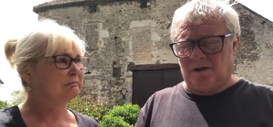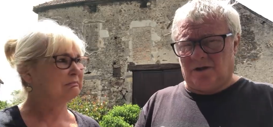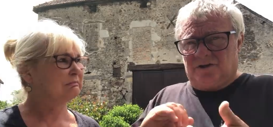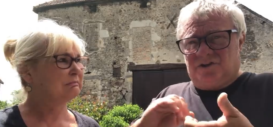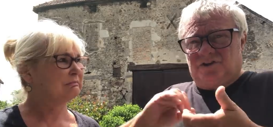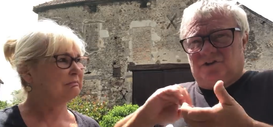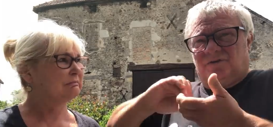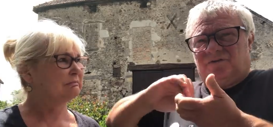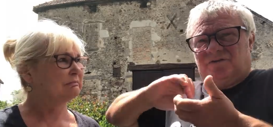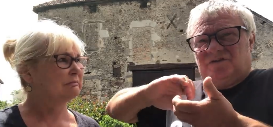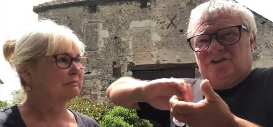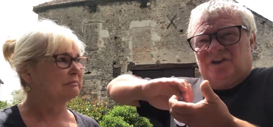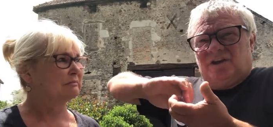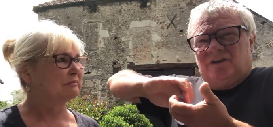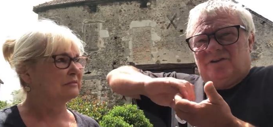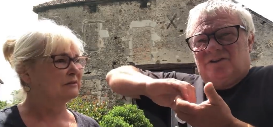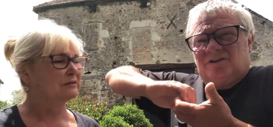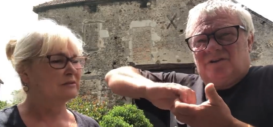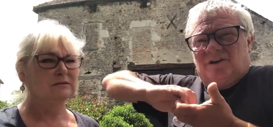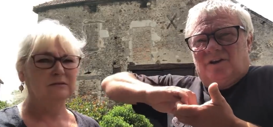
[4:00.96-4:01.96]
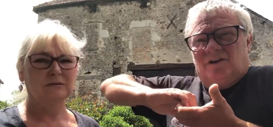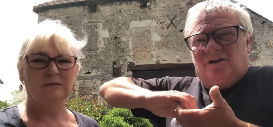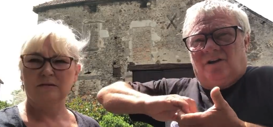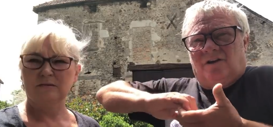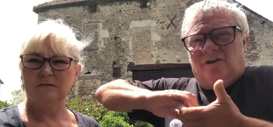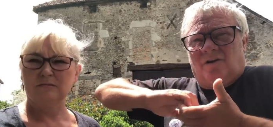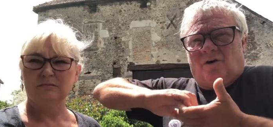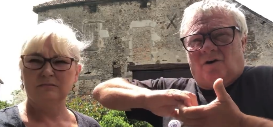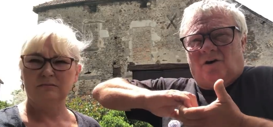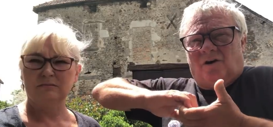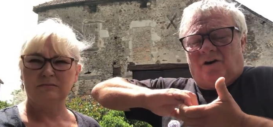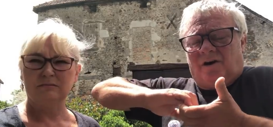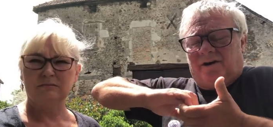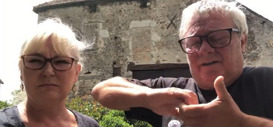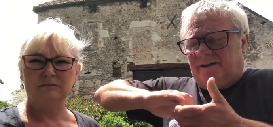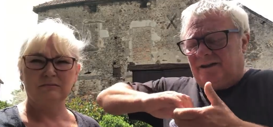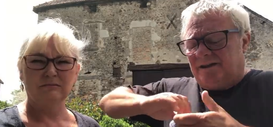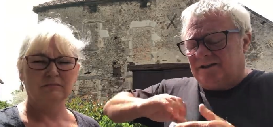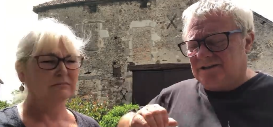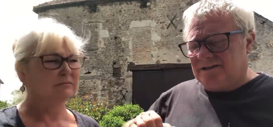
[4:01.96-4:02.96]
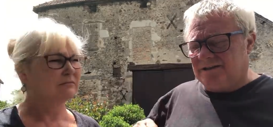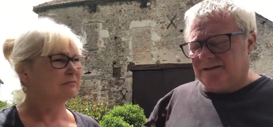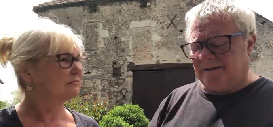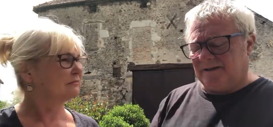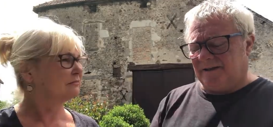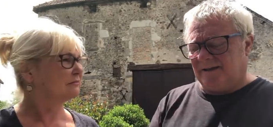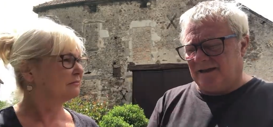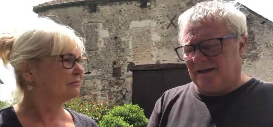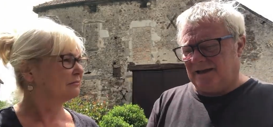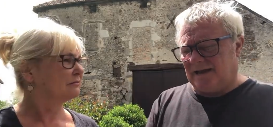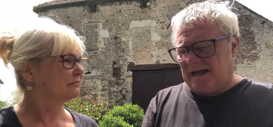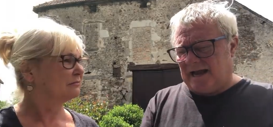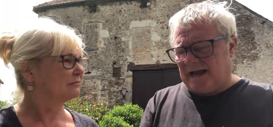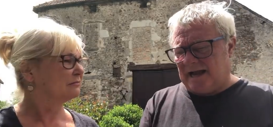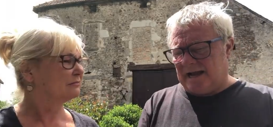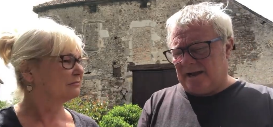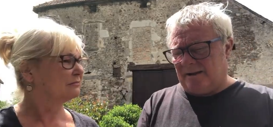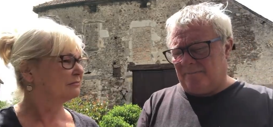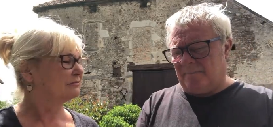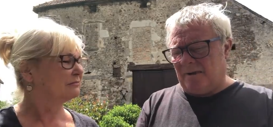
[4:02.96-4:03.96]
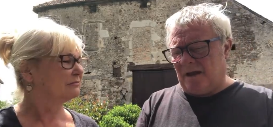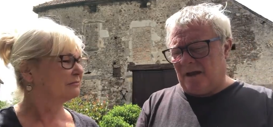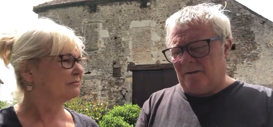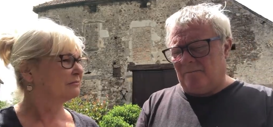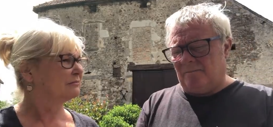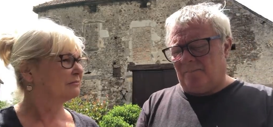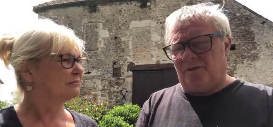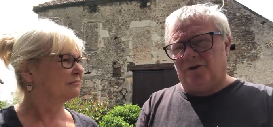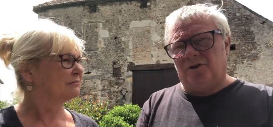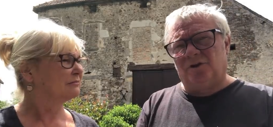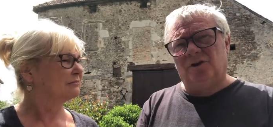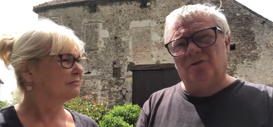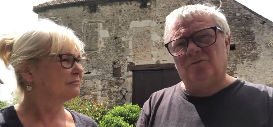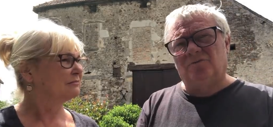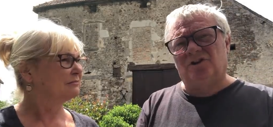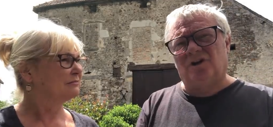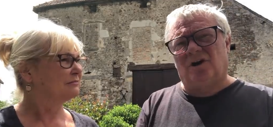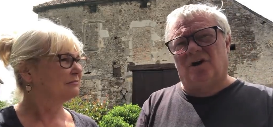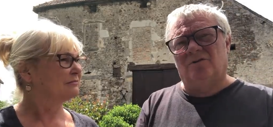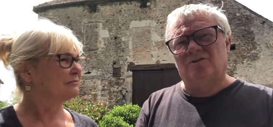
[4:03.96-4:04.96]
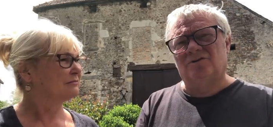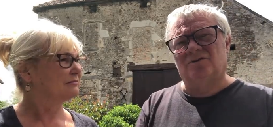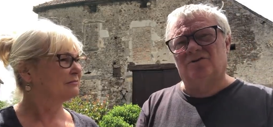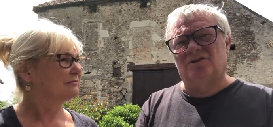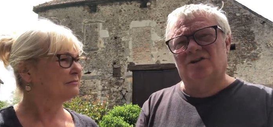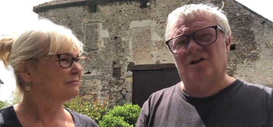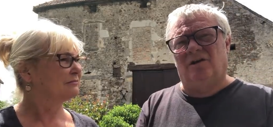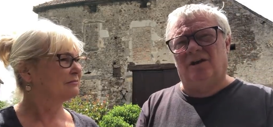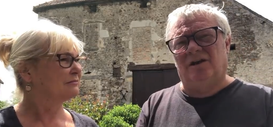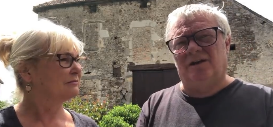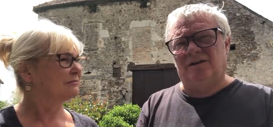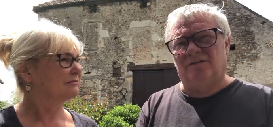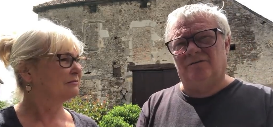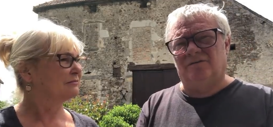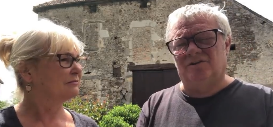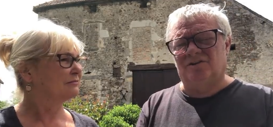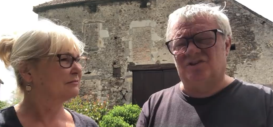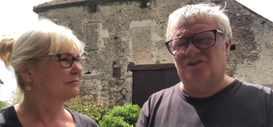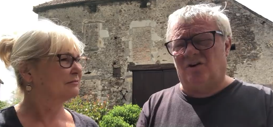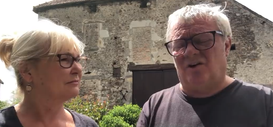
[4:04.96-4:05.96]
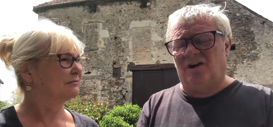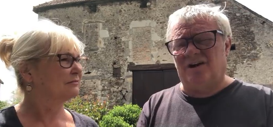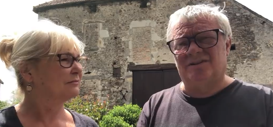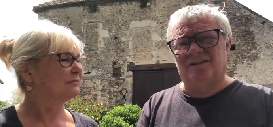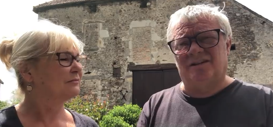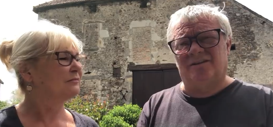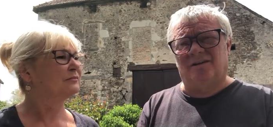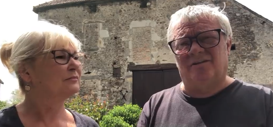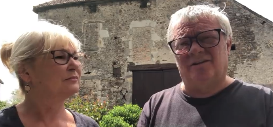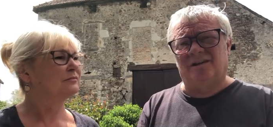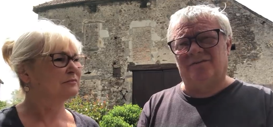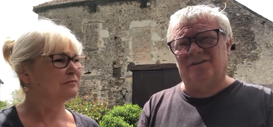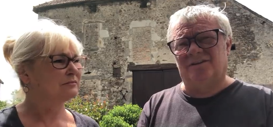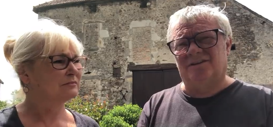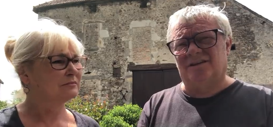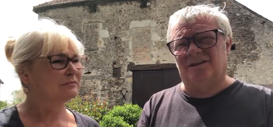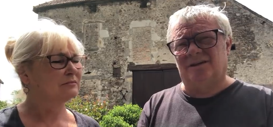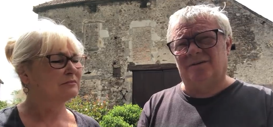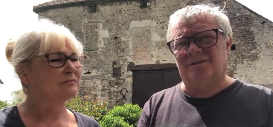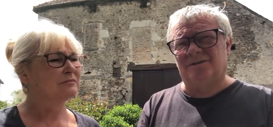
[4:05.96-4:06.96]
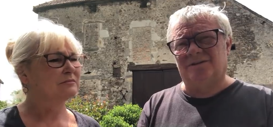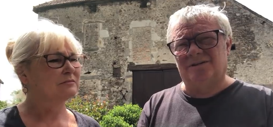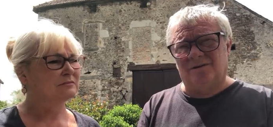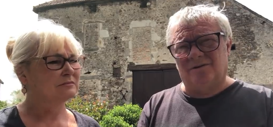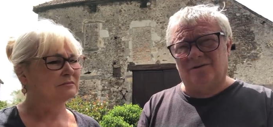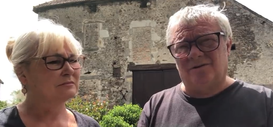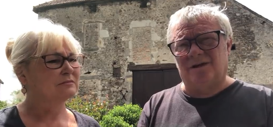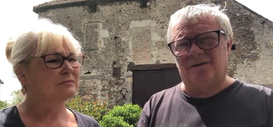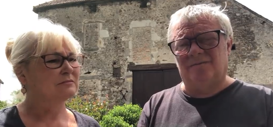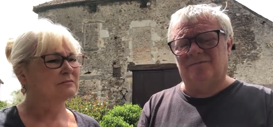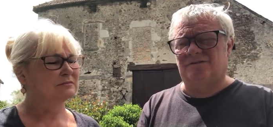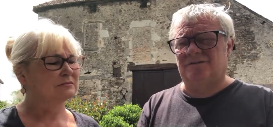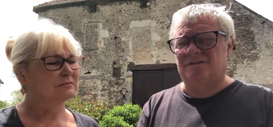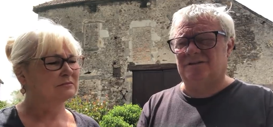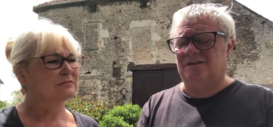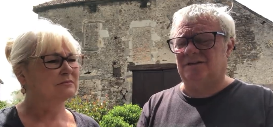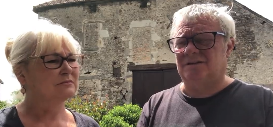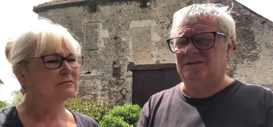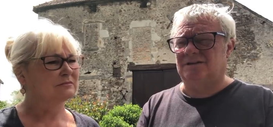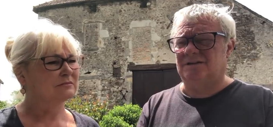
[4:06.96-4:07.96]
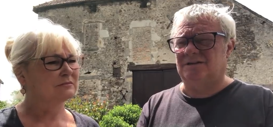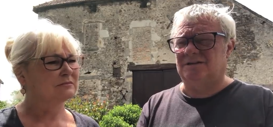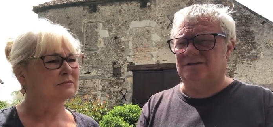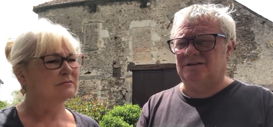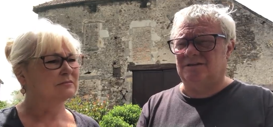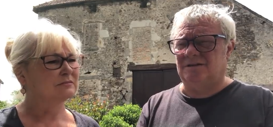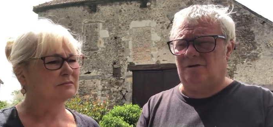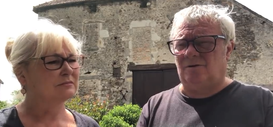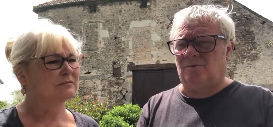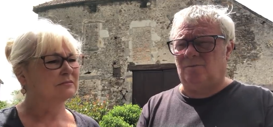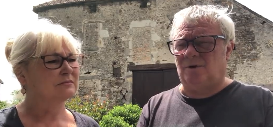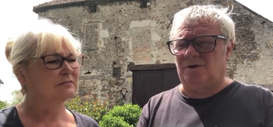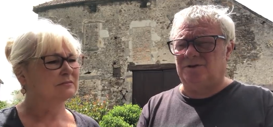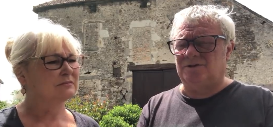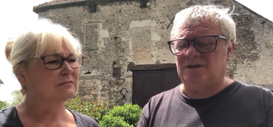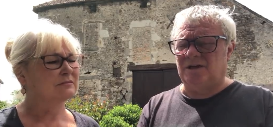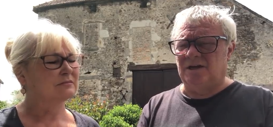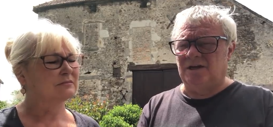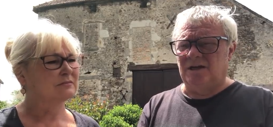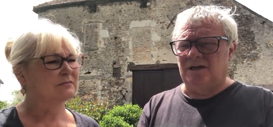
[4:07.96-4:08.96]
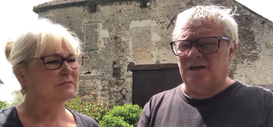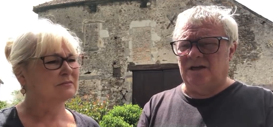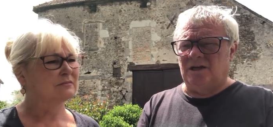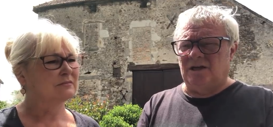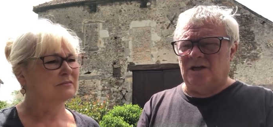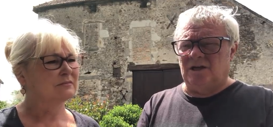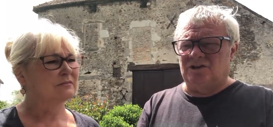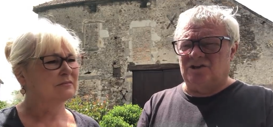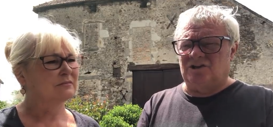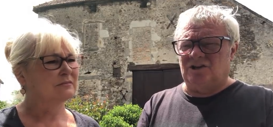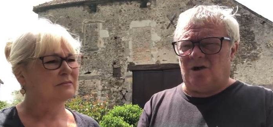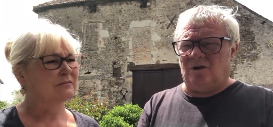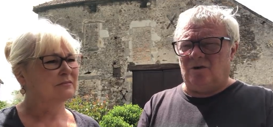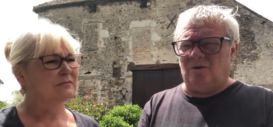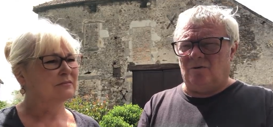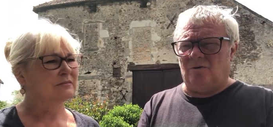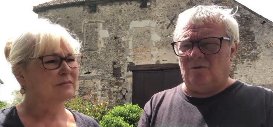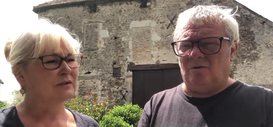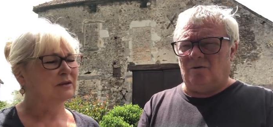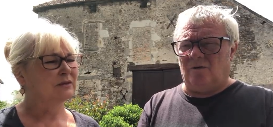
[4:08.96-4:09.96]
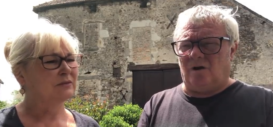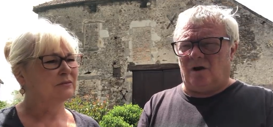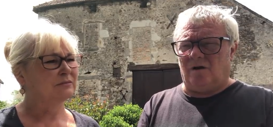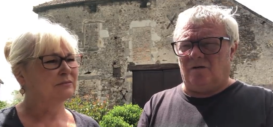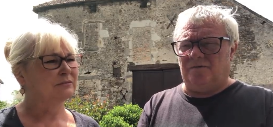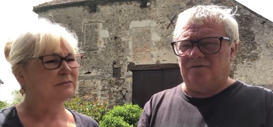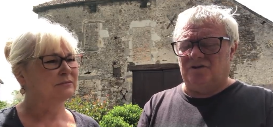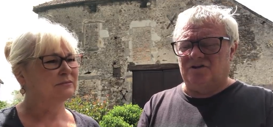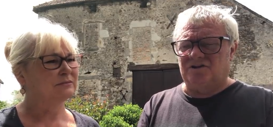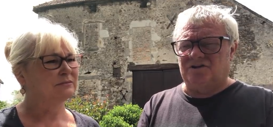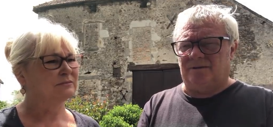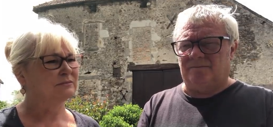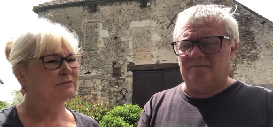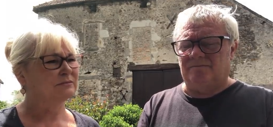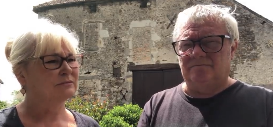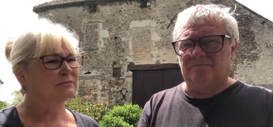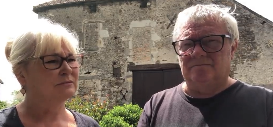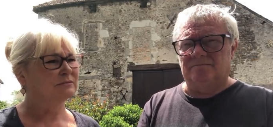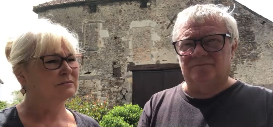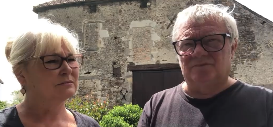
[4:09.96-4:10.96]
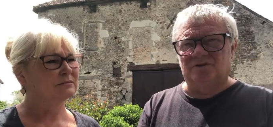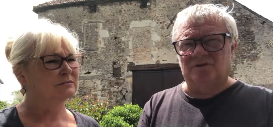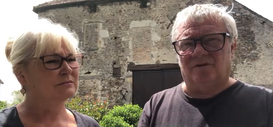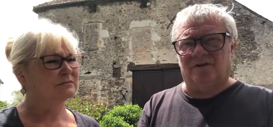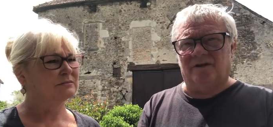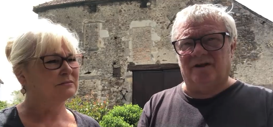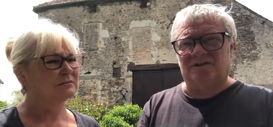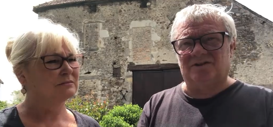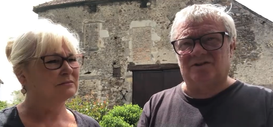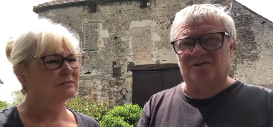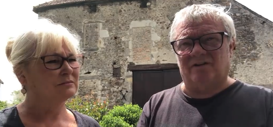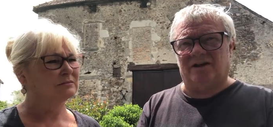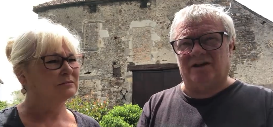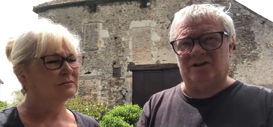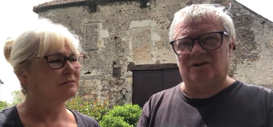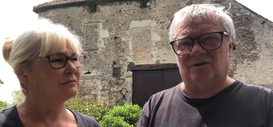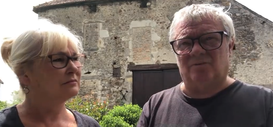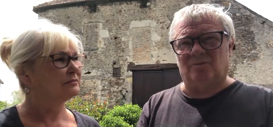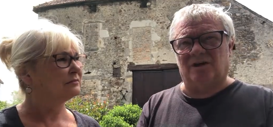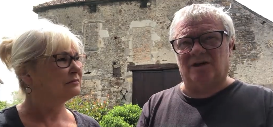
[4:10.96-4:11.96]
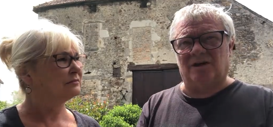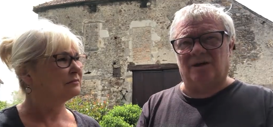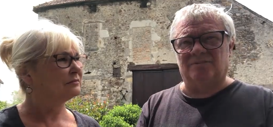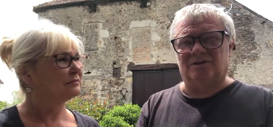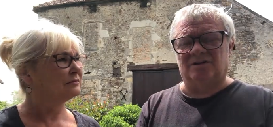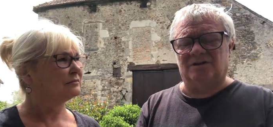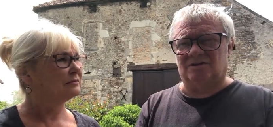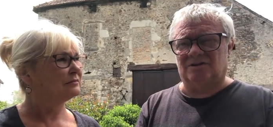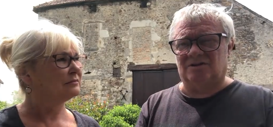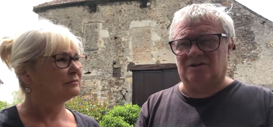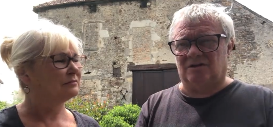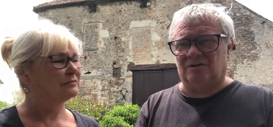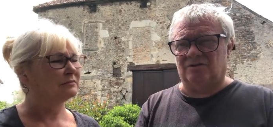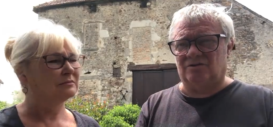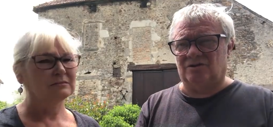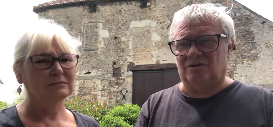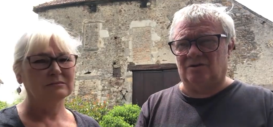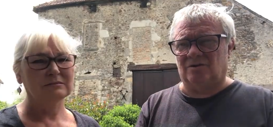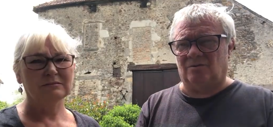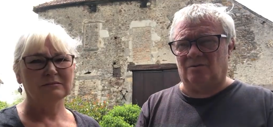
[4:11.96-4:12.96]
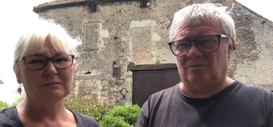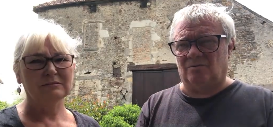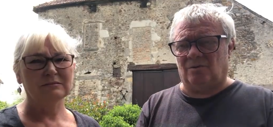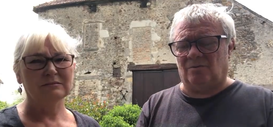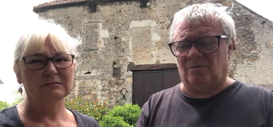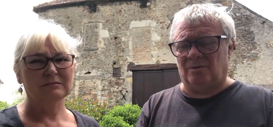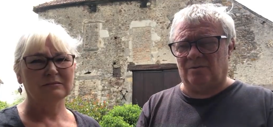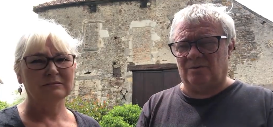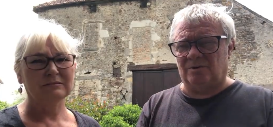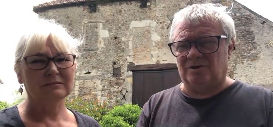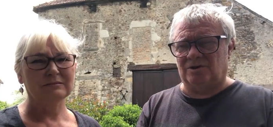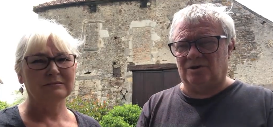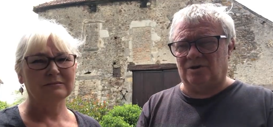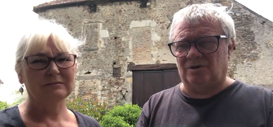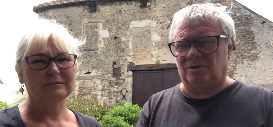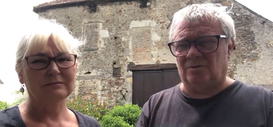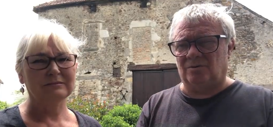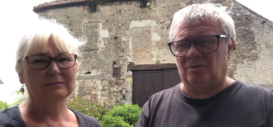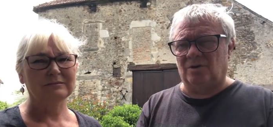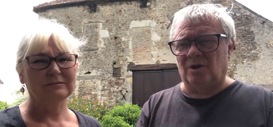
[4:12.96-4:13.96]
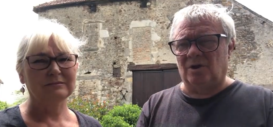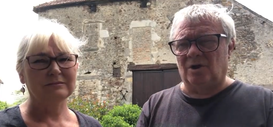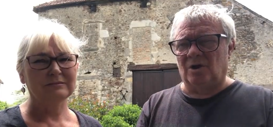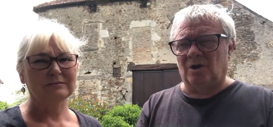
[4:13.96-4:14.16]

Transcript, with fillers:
Speaker 1: a sort of series lock mm. like this. Um, but the new tiles are slightly different size. They don't have the same interlocking facilities as the old ones. So after some sort of head scratching, we come to the solution that what we would do